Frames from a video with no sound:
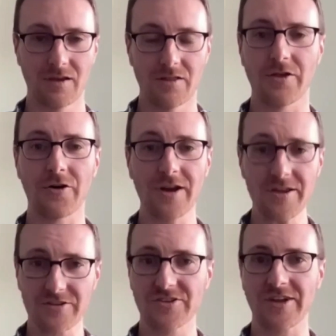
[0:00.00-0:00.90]
There
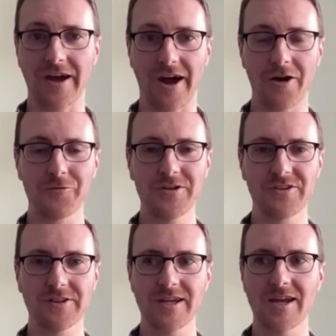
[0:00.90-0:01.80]
is.
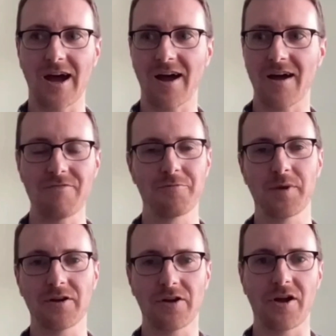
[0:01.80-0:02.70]
Recently, I've
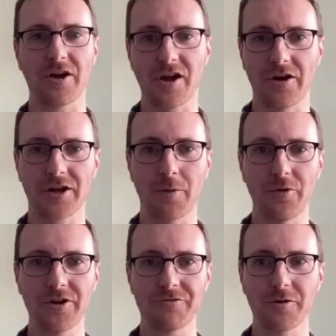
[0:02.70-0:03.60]
been on a couple
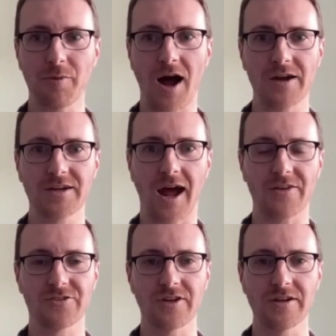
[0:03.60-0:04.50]
of different
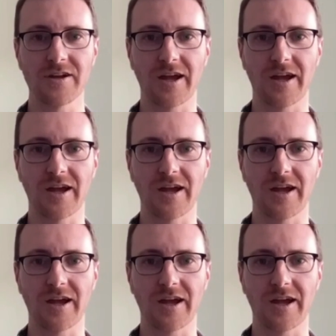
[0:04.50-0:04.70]
podcasts and